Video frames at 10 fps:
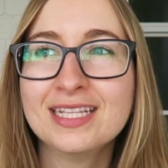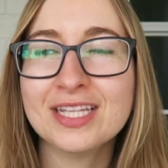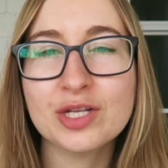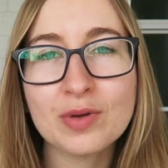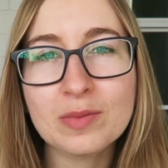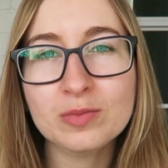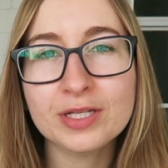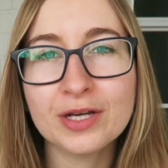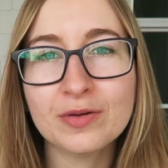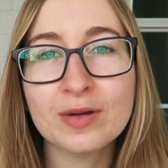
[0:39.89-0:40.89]
then you probably
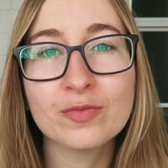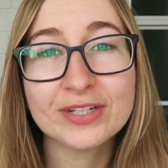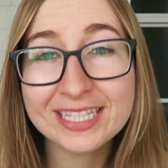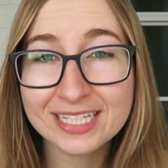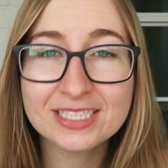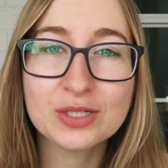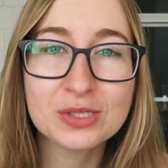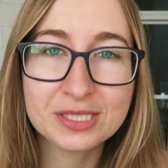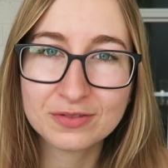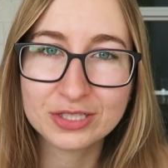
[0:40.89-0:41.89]
know I'm really into
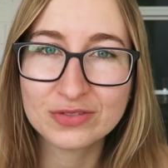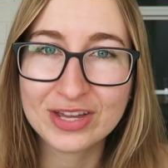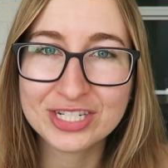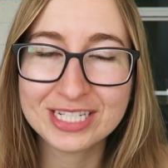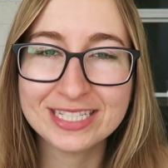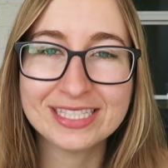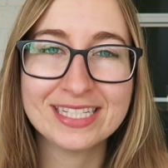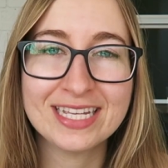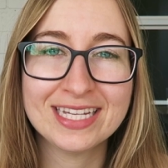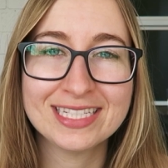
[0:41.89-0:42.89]
cruciferous veggies,
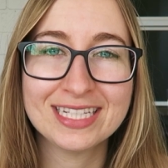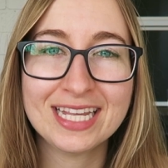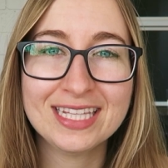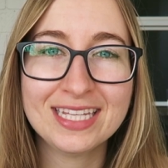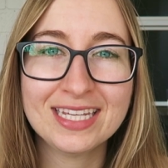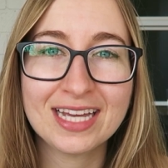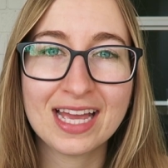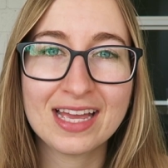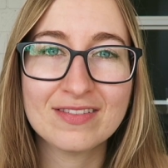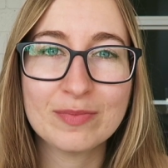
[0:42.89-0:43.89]
and lately
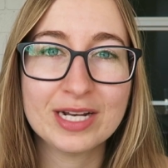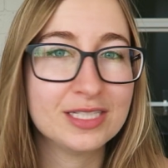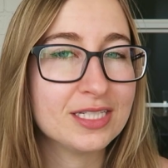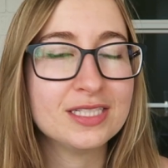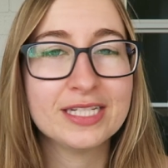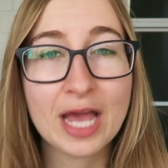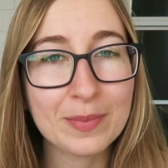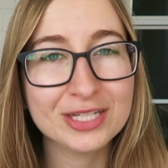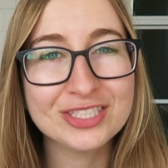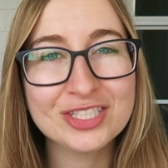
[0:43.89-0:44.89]
I've been addicted to
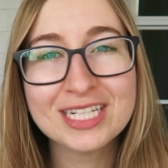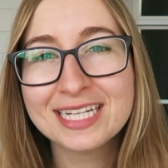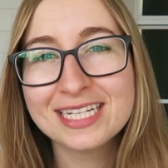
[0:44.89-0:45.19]
cabbage.